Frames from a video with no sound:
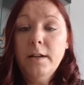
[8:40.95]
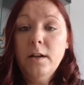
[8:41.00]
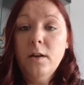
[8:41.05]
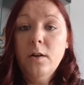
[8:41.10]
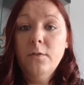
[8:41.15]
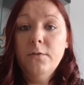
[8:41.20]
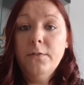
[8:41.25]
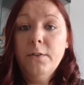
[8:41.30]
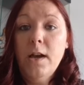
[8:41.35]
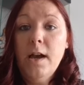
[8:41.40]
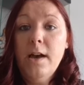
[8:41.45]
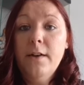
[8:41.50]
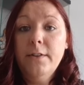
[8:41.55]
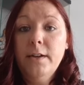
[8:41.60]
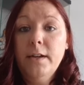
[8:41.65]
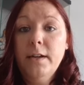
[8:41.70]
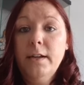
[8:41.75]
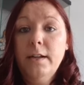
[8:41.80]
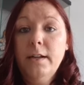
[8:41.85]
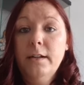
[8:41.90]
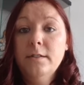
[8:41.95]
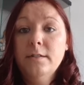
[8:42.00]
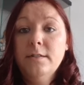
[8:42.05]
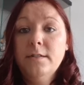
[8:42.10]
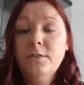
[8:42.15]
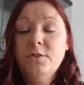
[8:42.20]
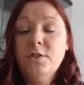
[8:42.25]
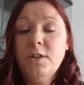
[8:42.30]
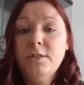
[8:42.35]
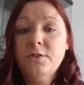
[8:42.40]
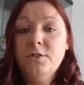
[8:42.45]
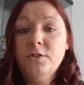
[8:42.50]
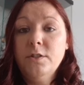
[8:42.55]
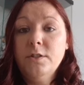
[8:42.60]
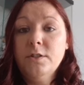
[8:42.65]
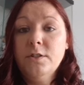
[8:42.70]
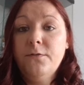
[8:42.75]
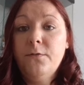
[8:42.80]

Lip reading: know if you have any suggestions